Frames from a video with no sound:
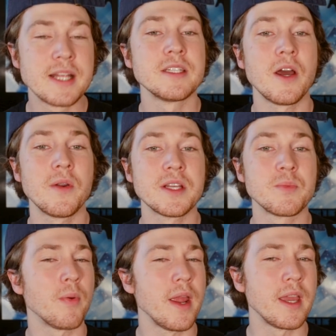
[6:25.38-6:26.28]
It's known as
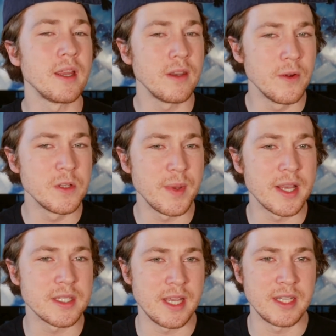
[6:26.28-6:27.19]
breaking news
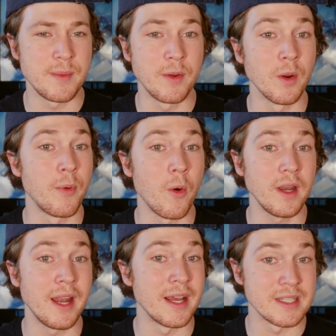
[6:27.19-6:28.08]
because it tends to be
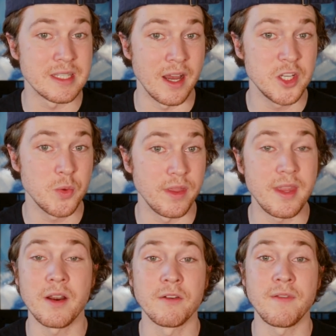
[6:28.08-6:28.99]
reported as such, with
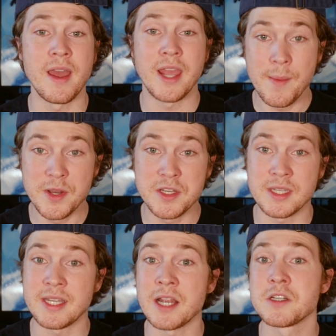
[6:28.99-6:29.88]
terrifying images
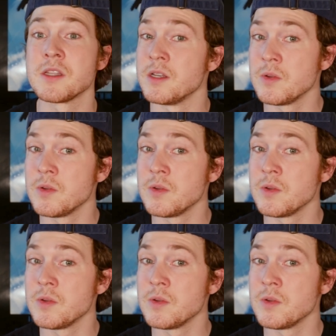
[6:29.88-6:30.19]
attached to the